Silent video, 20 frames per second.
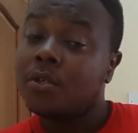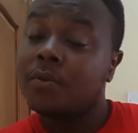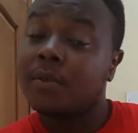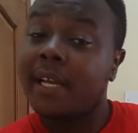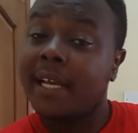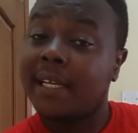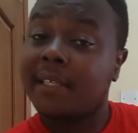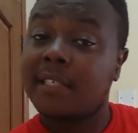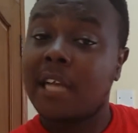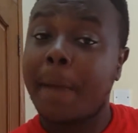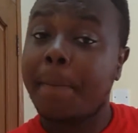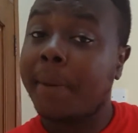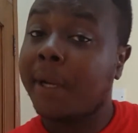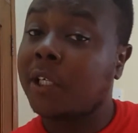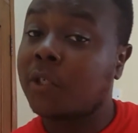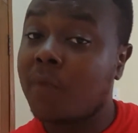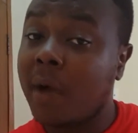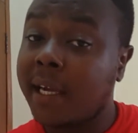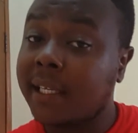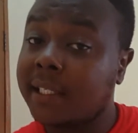Today's
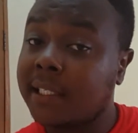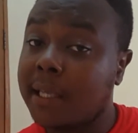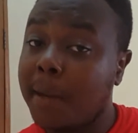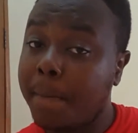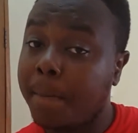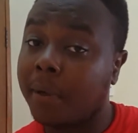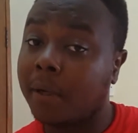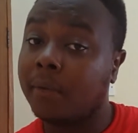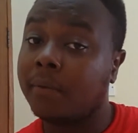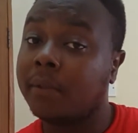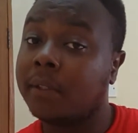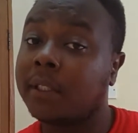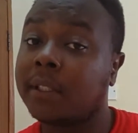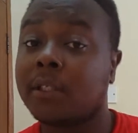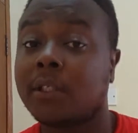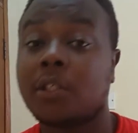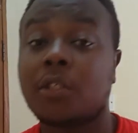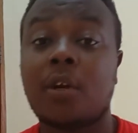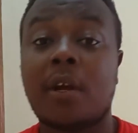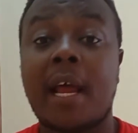topic is quite simple.
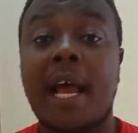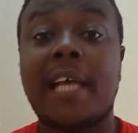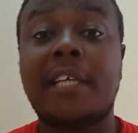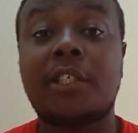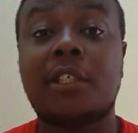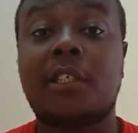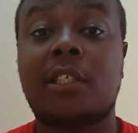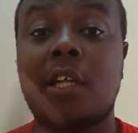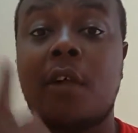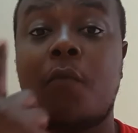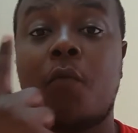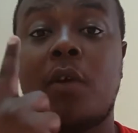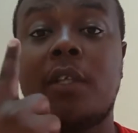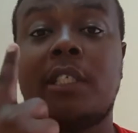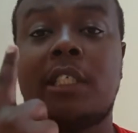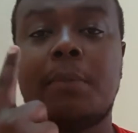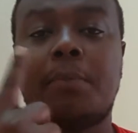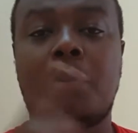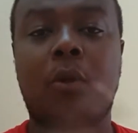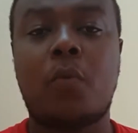It's just gonna ask yourself
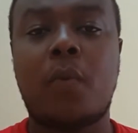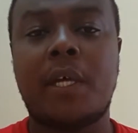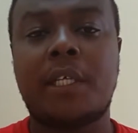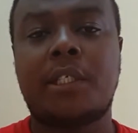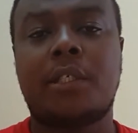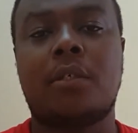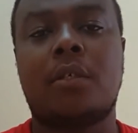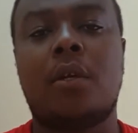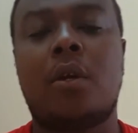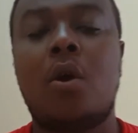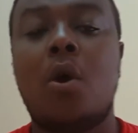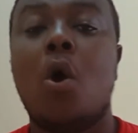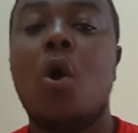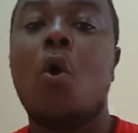one simple question.